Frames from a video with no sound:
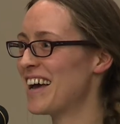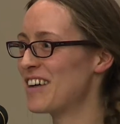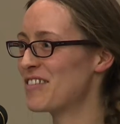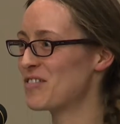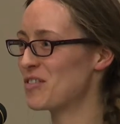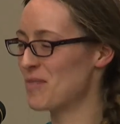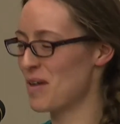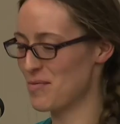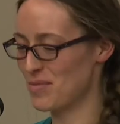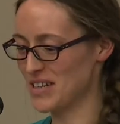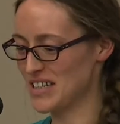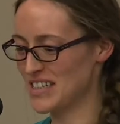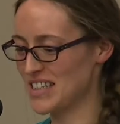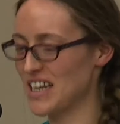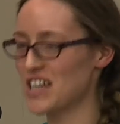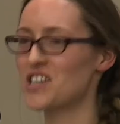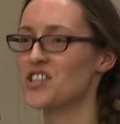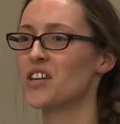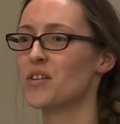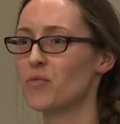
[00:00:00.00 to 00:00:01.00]
for my
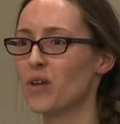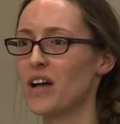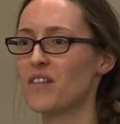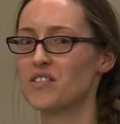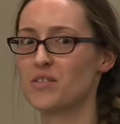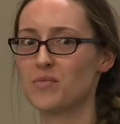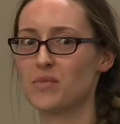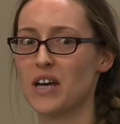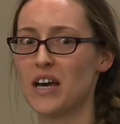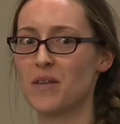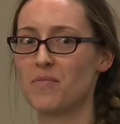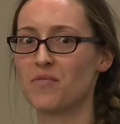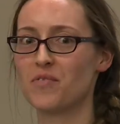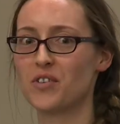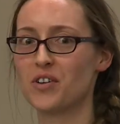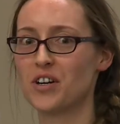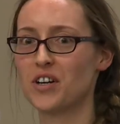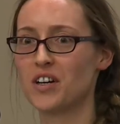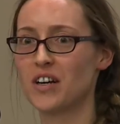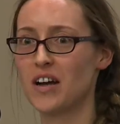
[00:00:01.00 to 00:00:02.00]
presentation. We'll have some time
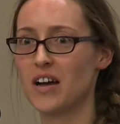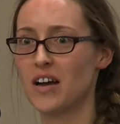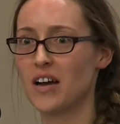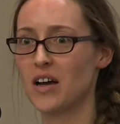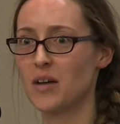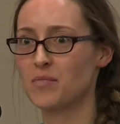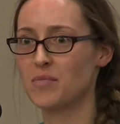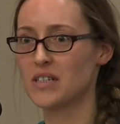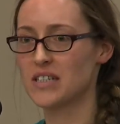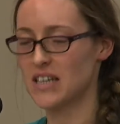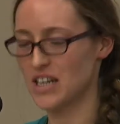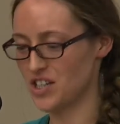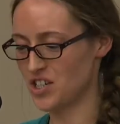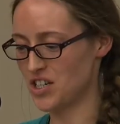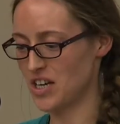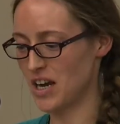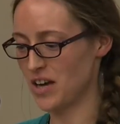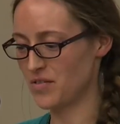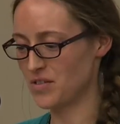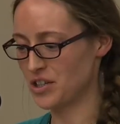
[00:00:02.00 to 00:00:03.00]
for
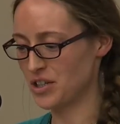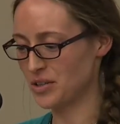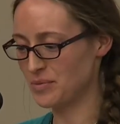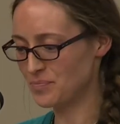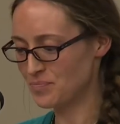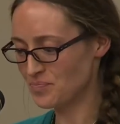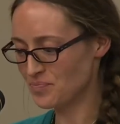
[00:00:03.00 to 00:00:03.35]
discussion after.